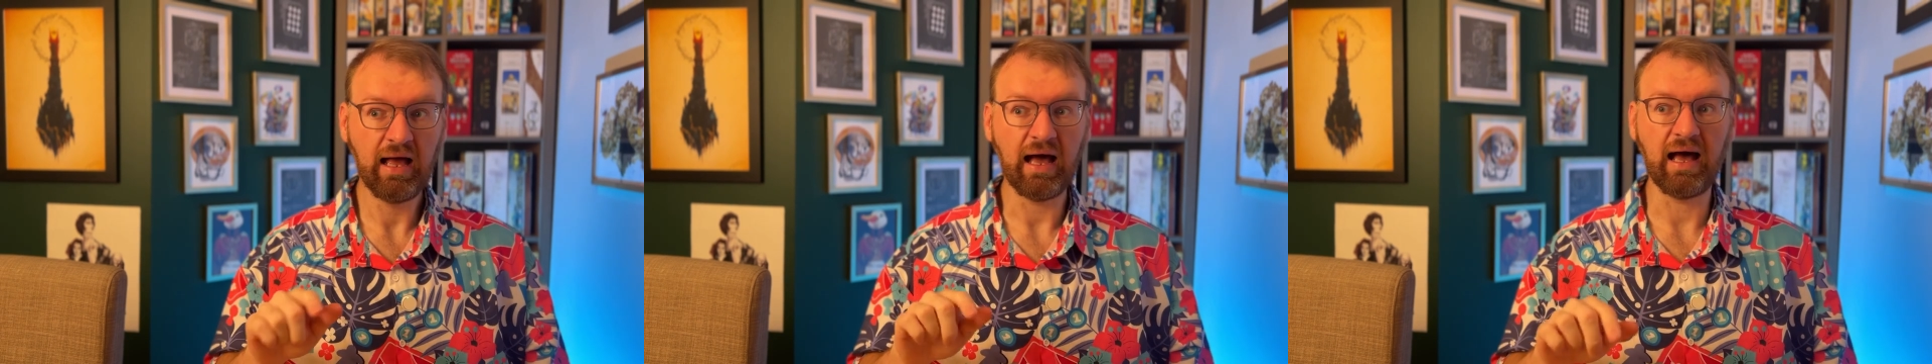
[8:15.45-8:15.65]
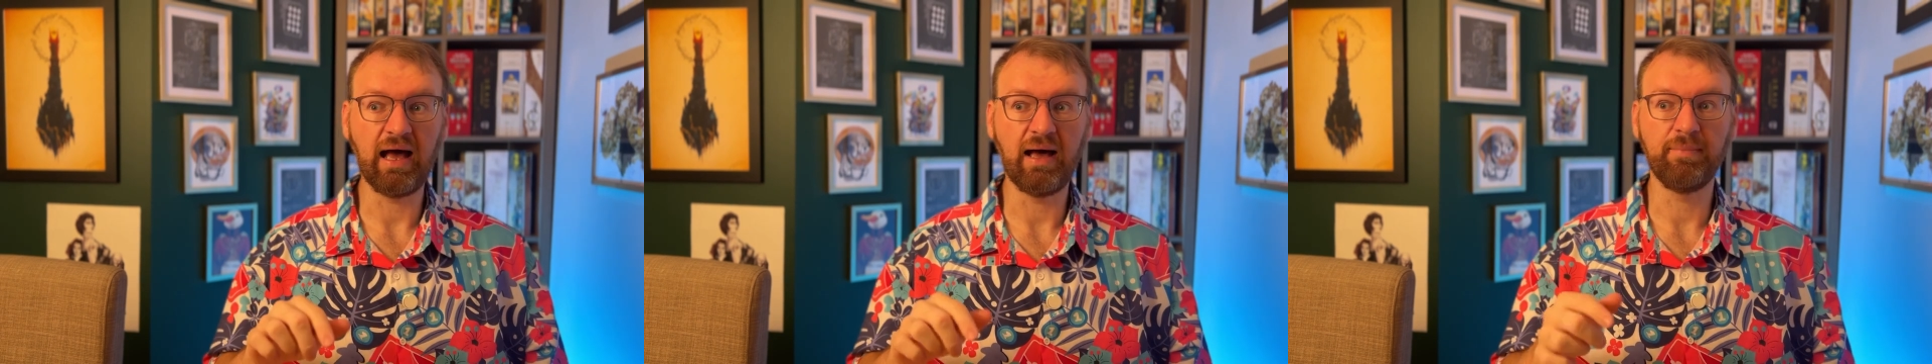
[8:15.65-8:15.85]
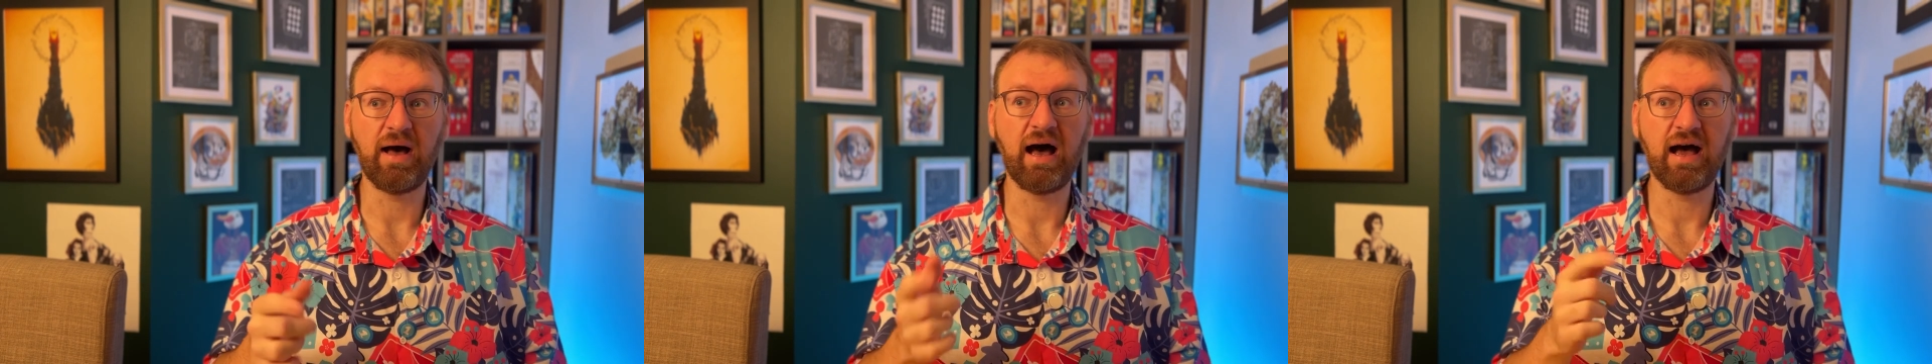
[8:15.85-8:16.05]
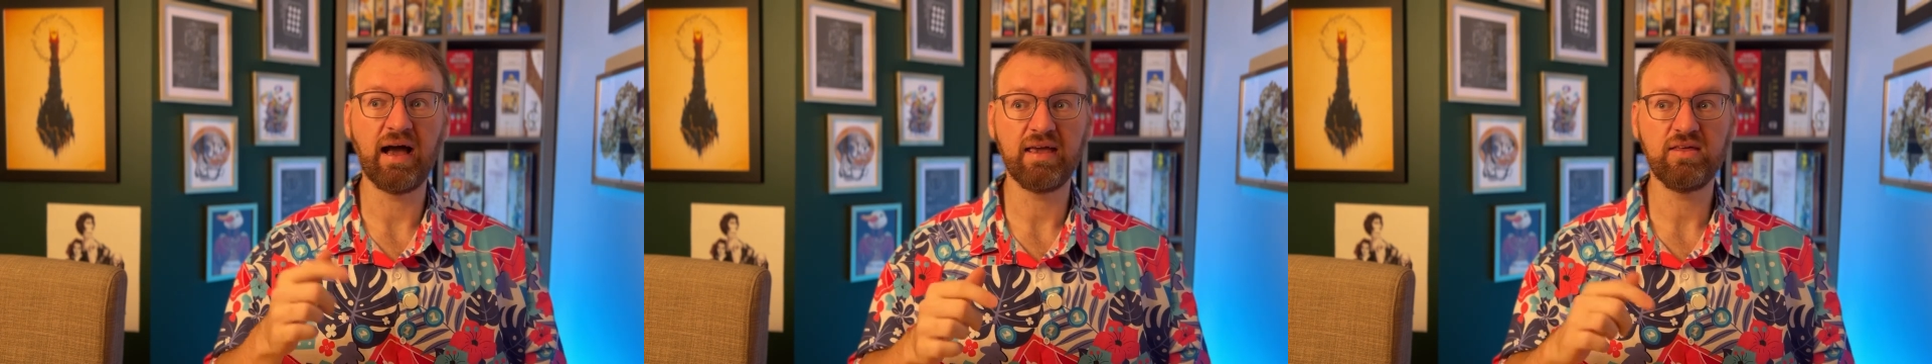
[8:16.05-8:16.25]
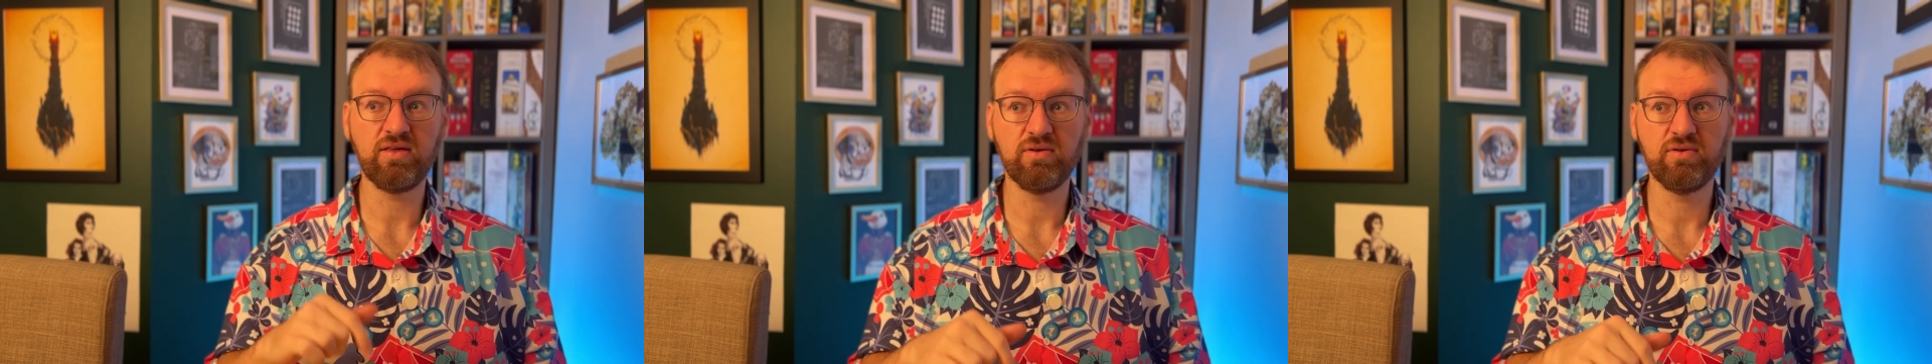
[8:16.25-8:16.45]
Um, I
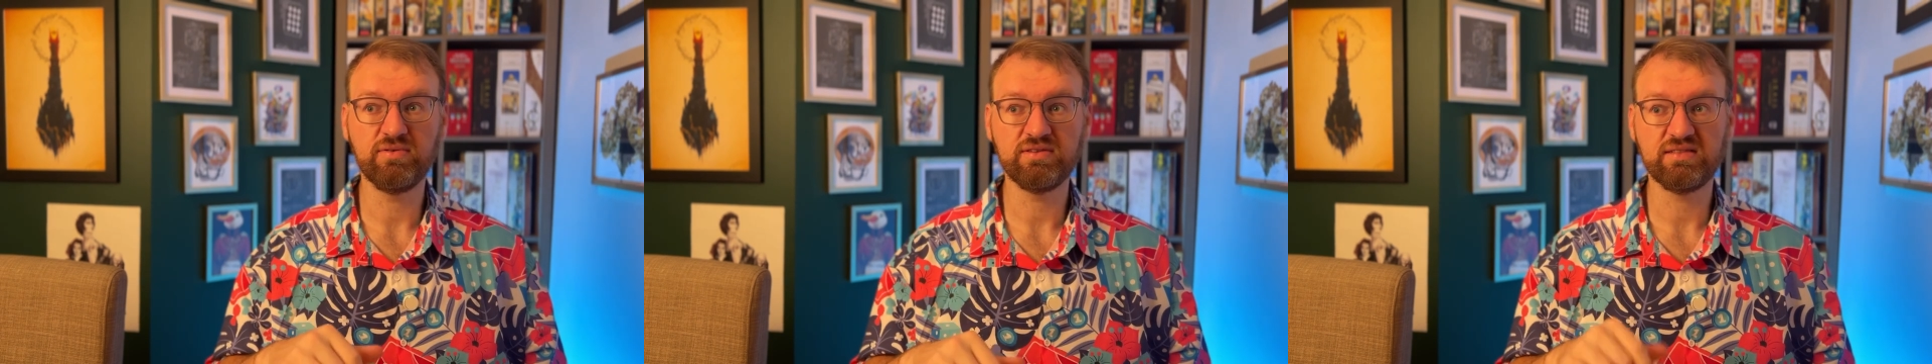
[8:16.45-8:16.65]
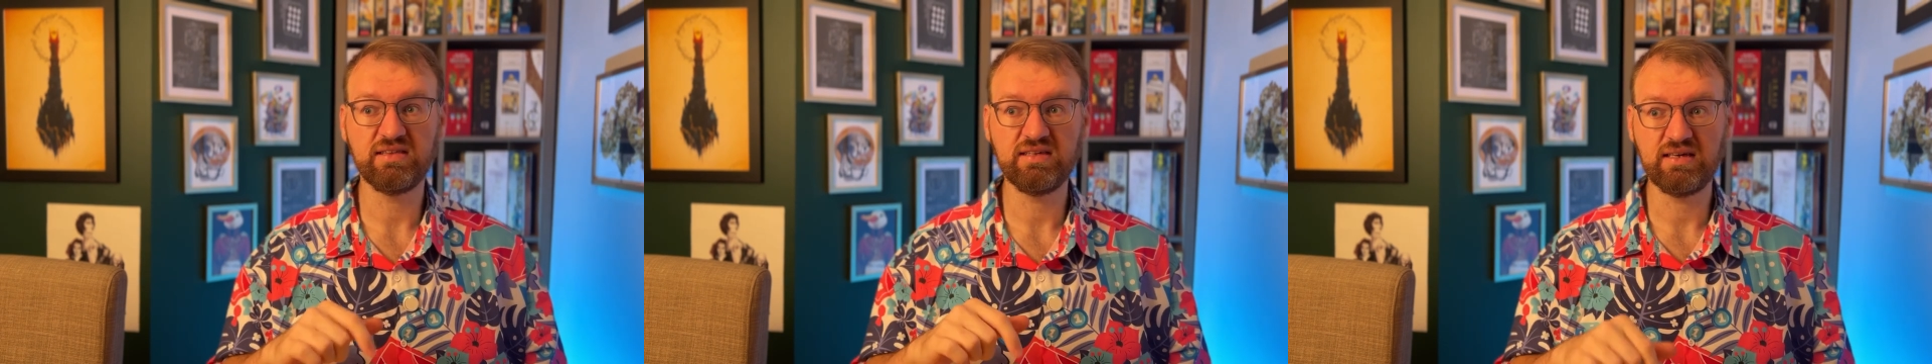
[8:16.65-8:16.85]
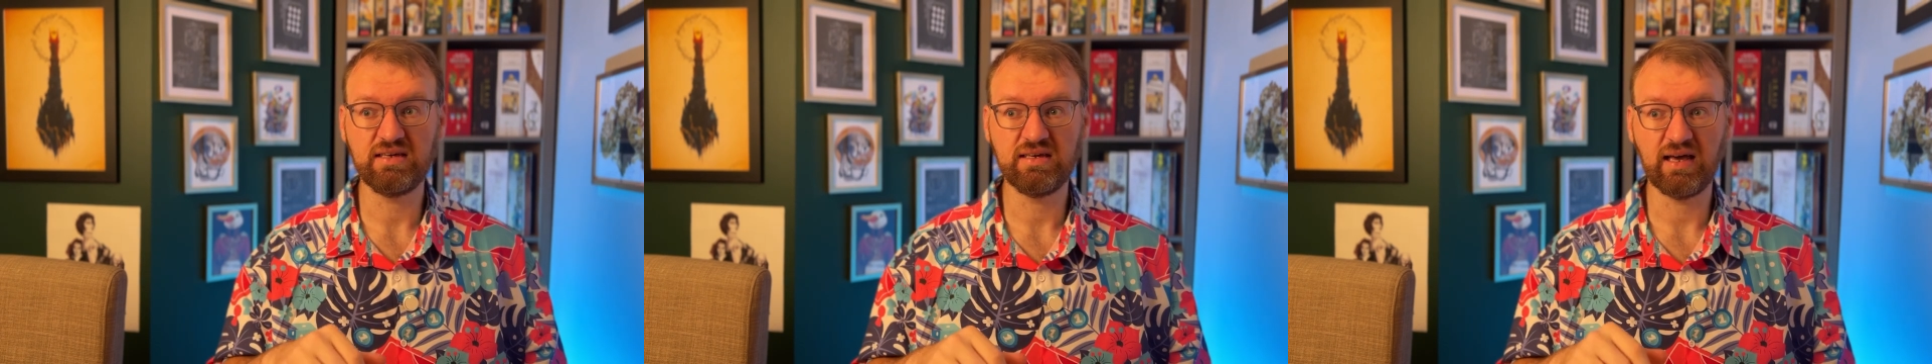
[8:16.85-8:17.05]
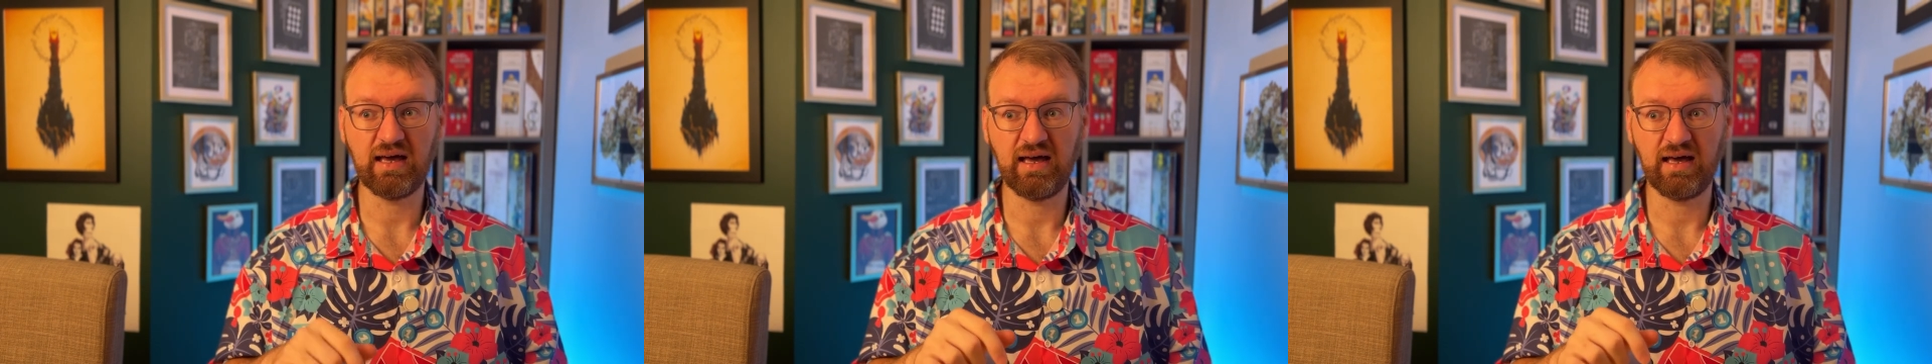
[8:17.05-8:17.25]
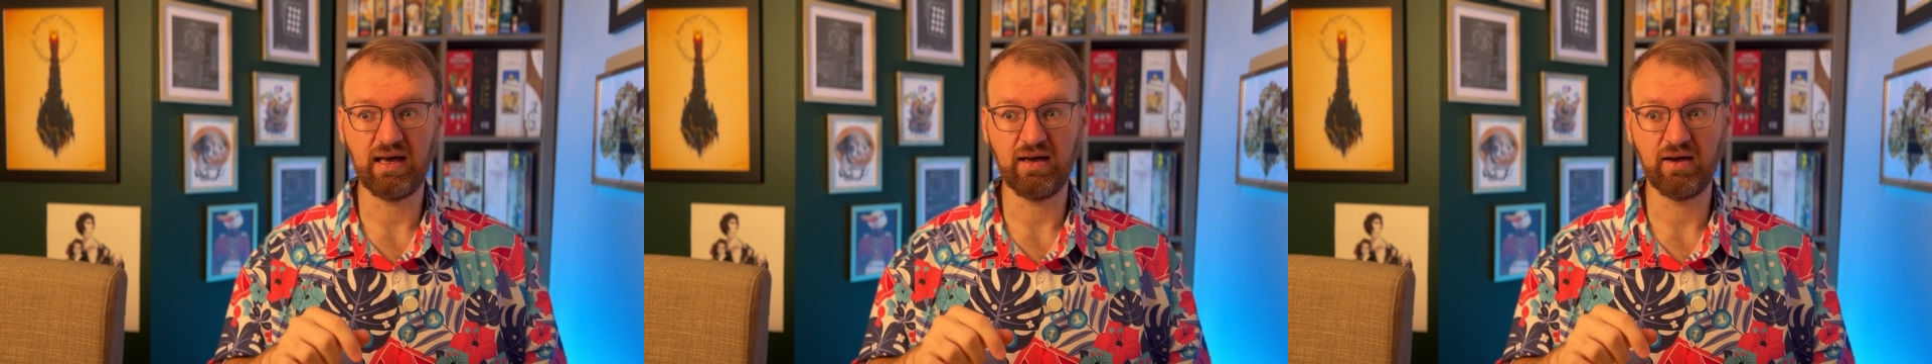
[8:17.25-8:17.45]
use the
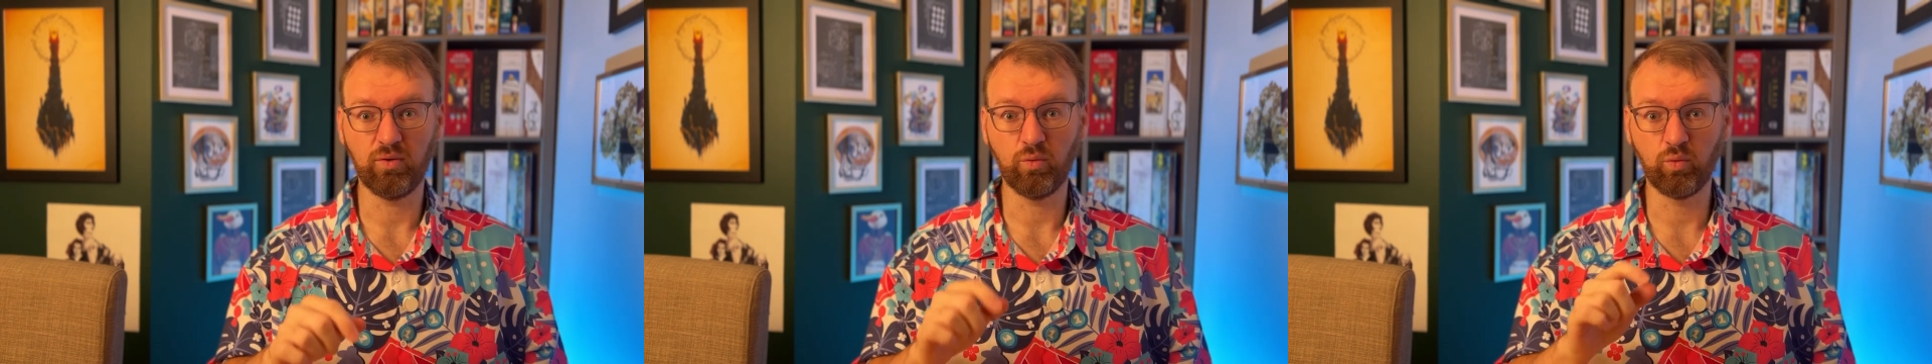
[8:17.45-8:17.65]
uh,